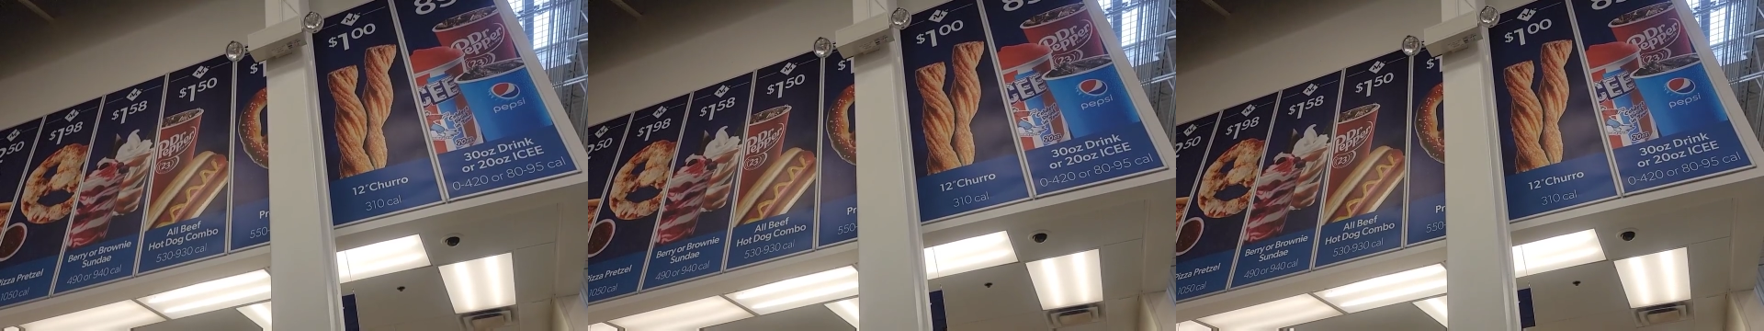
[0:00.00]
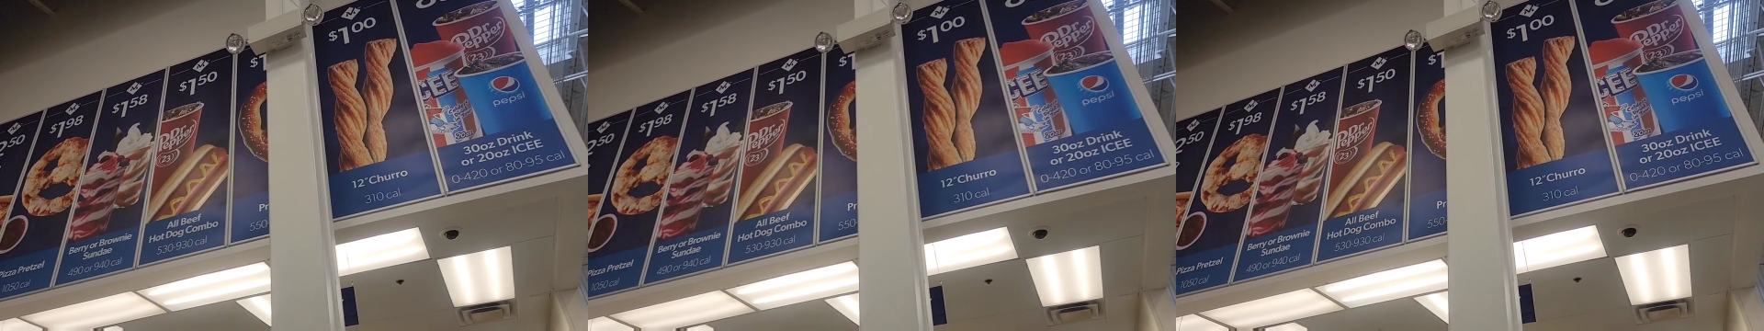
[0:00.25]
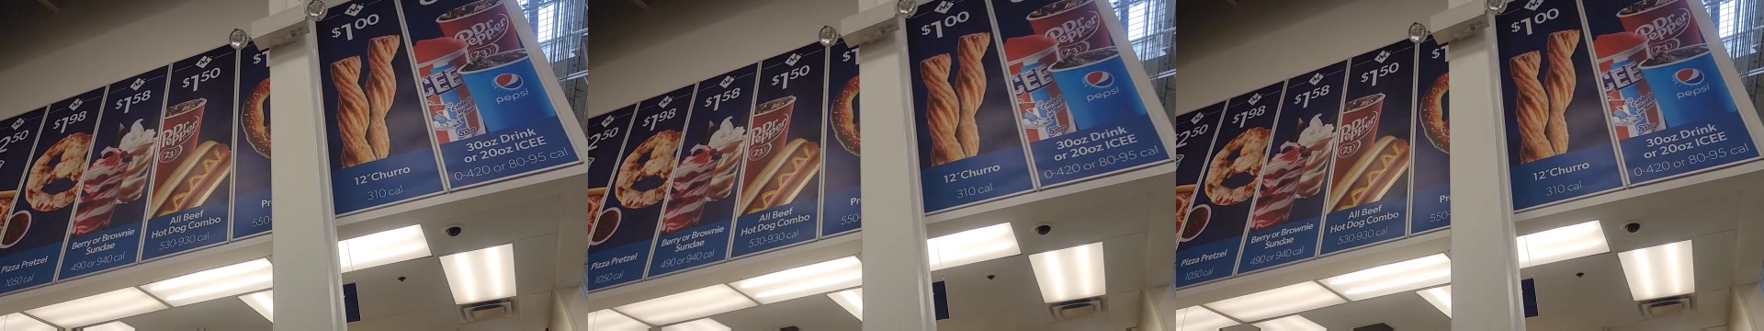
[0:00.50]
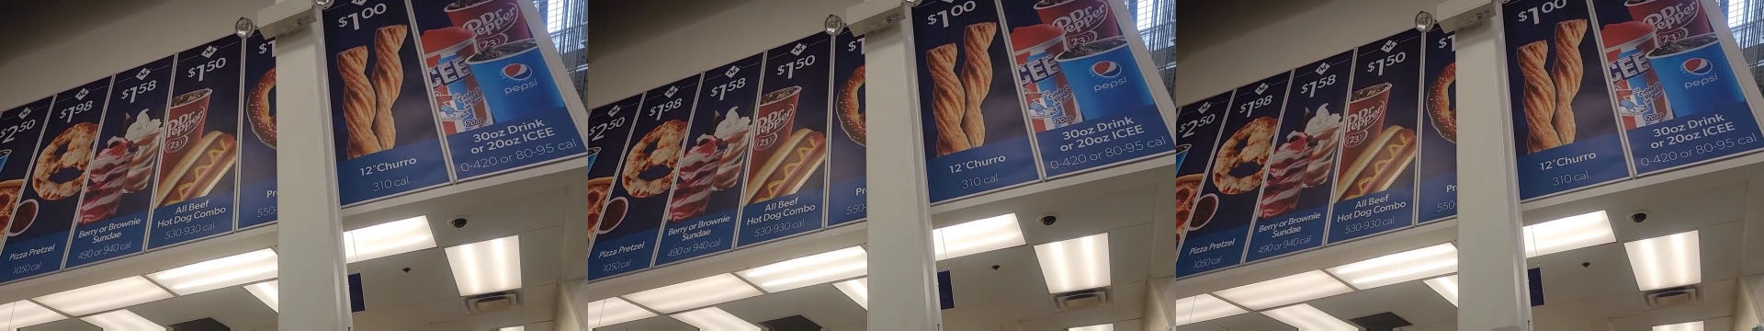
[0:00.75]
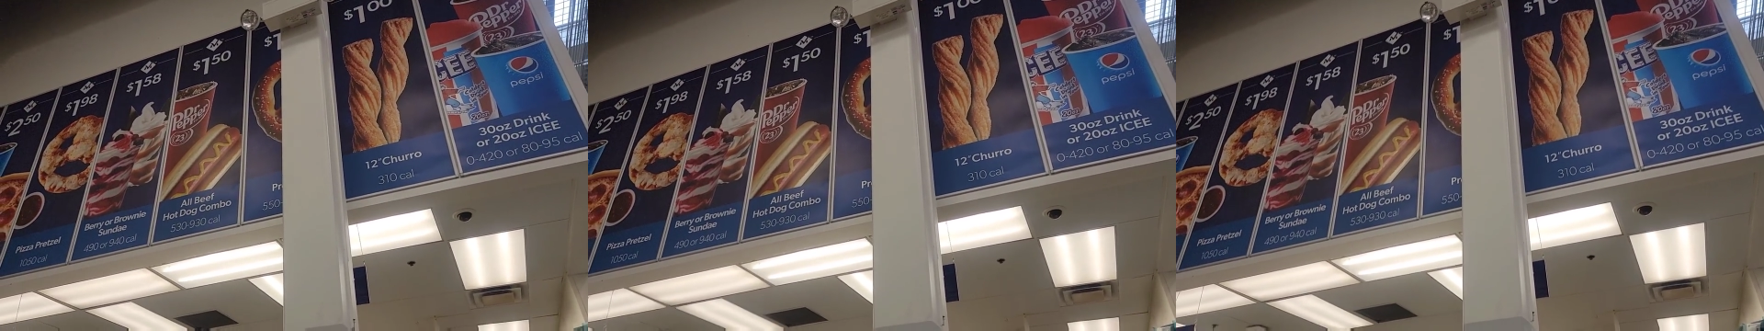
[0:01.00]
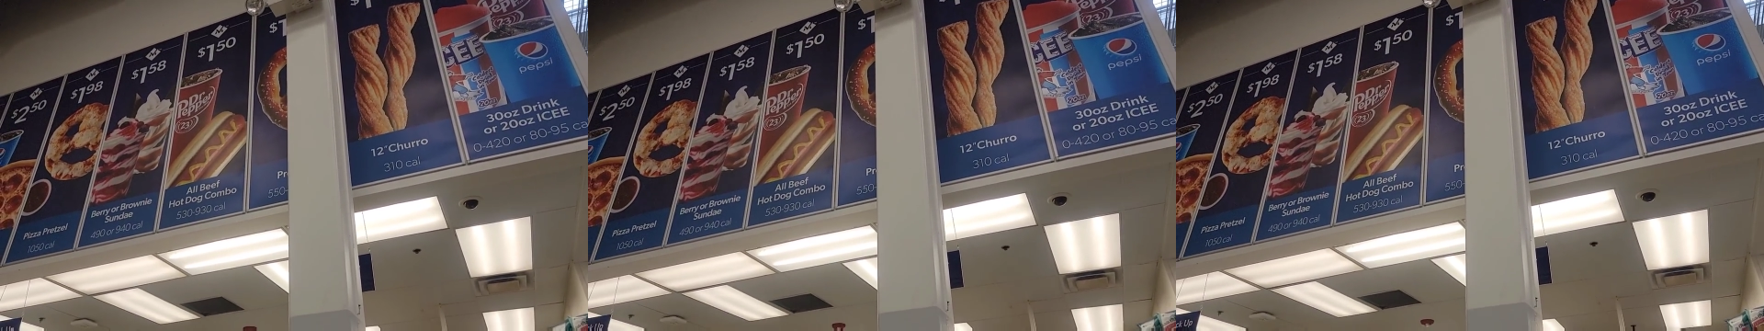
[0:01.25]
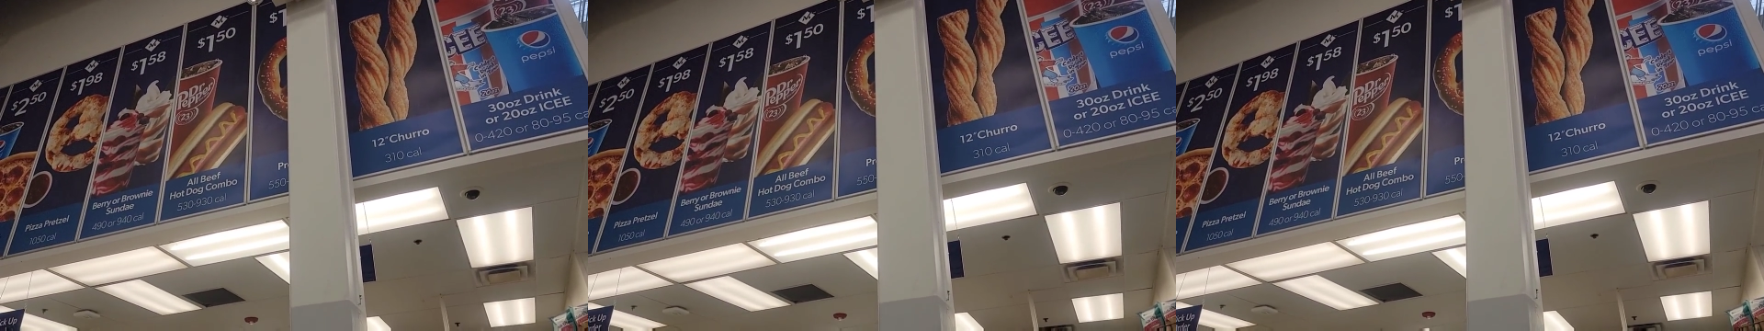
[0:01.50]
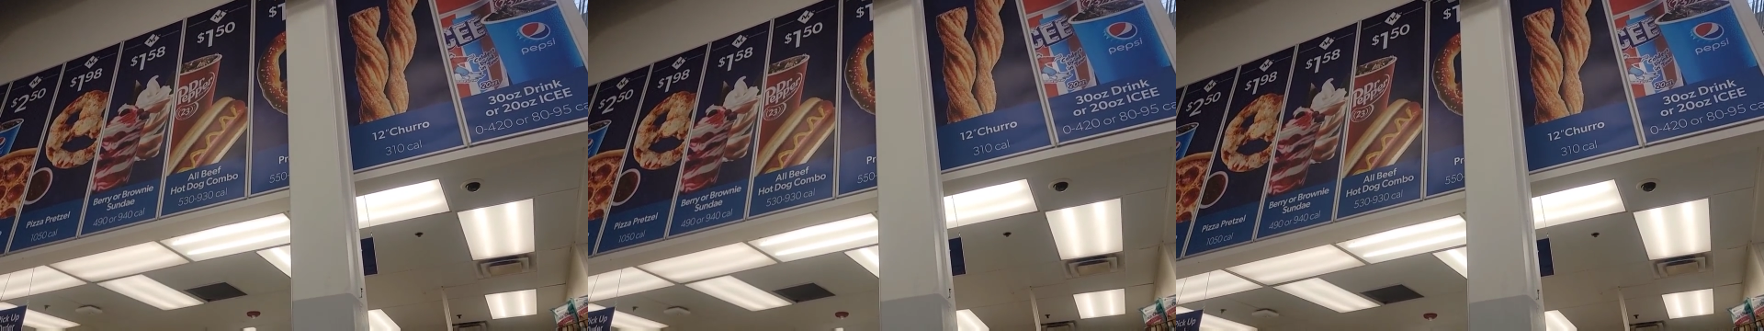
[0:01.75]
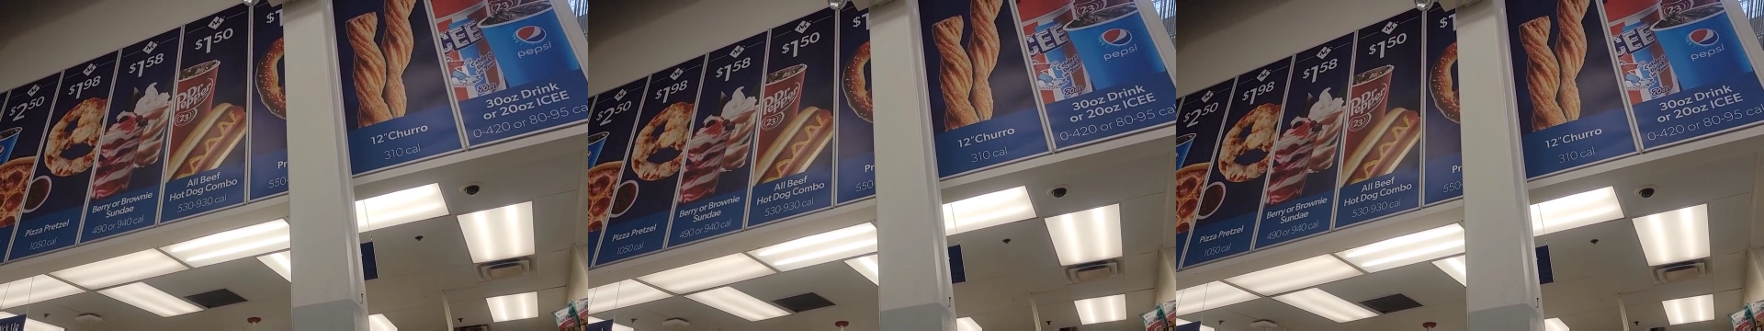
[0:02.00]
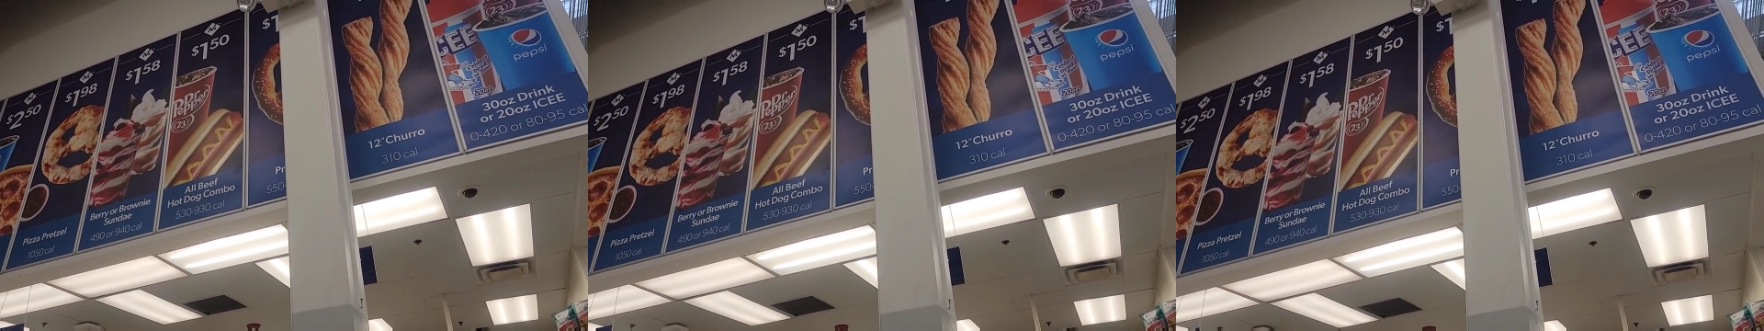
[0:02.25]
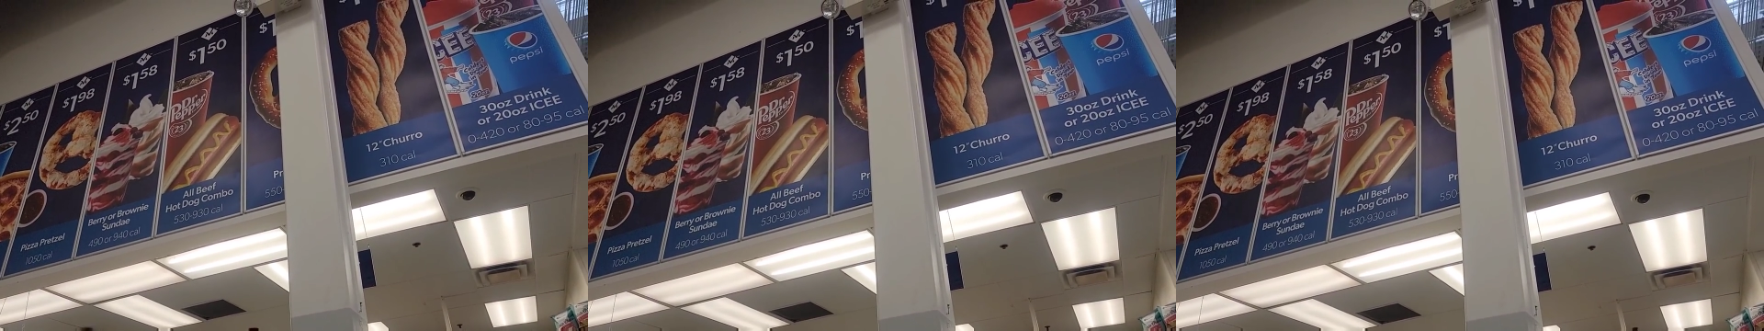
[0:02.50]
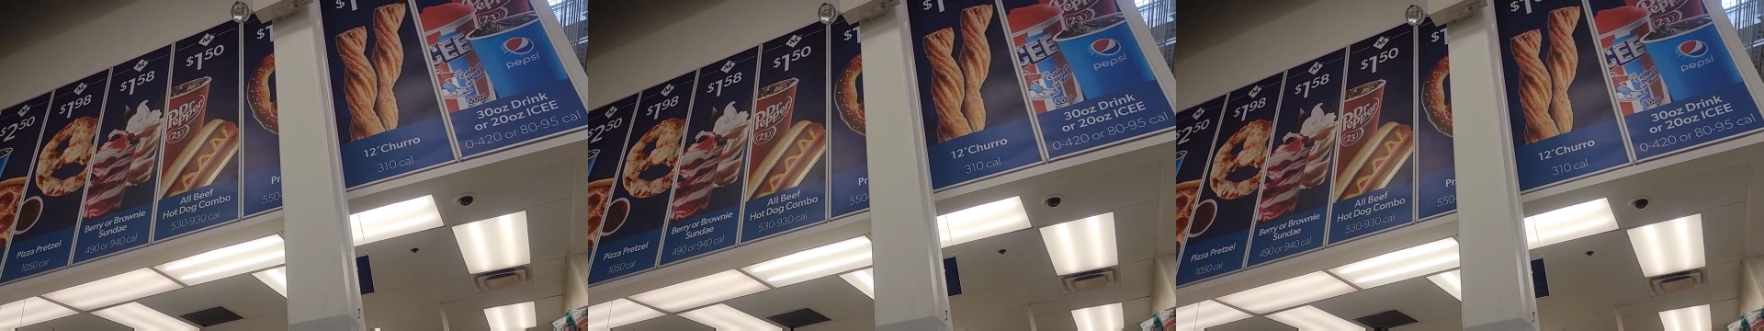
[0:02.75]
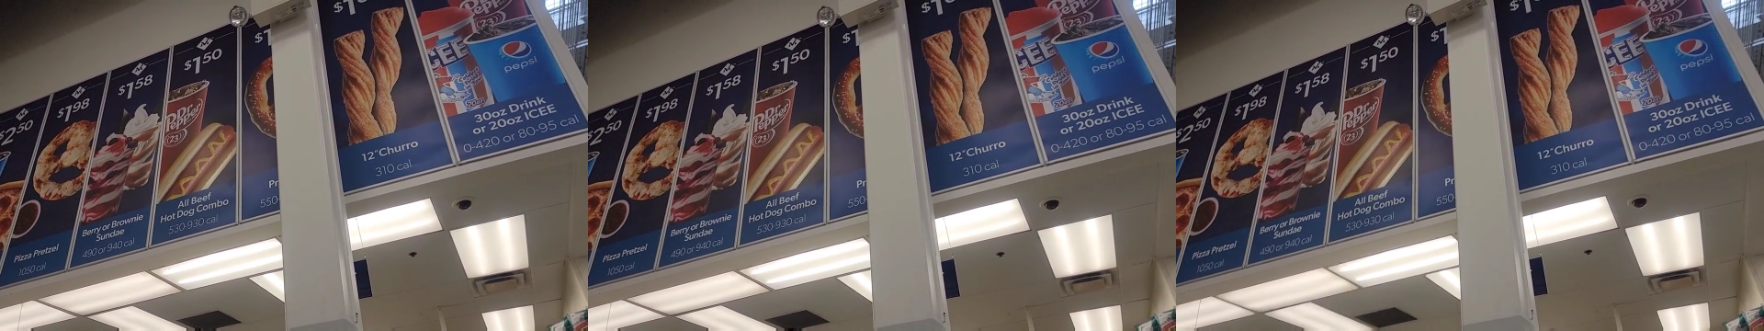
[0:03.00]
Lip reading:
Nobody's mouth can be seen.